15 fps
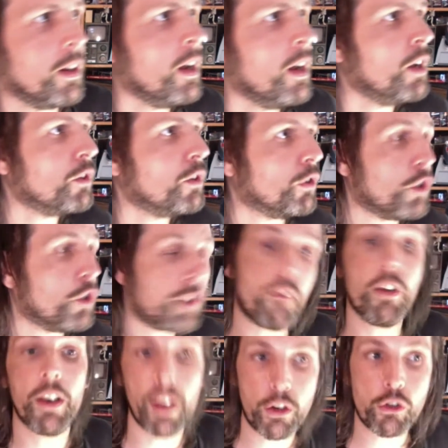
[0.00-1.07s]
So just
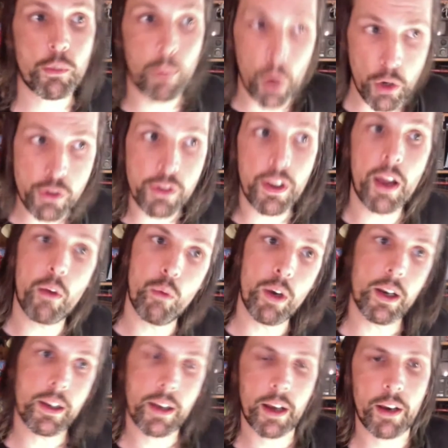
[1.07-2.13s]
having an extra person there
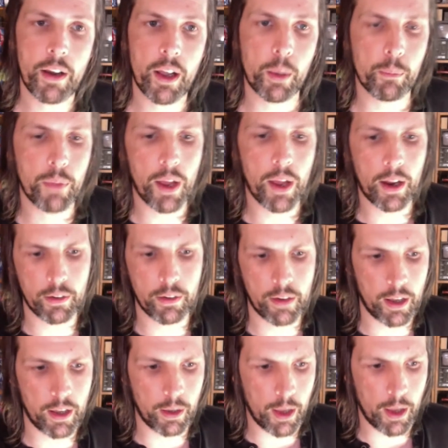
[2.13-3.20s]
really kind of helped that
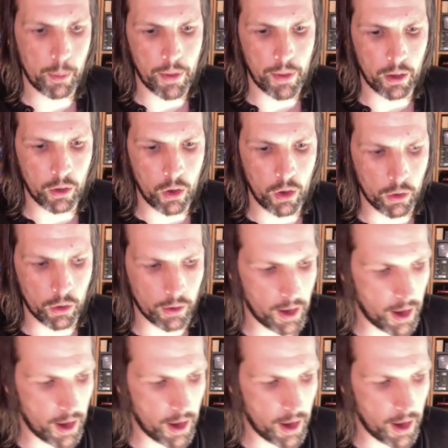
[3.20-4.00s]
along.